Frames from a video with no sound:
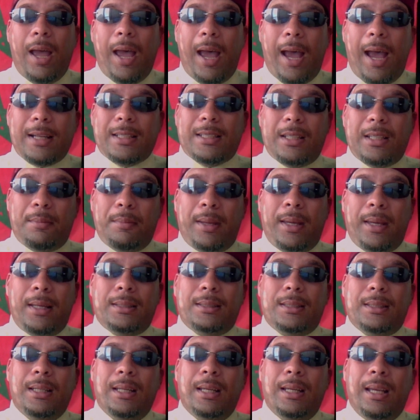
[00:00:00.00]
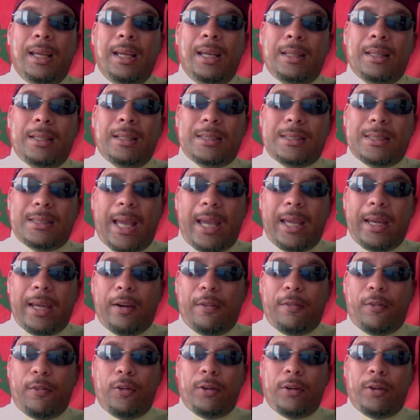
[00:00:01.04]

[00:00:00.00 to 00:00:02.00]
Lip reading: actually means in the state of,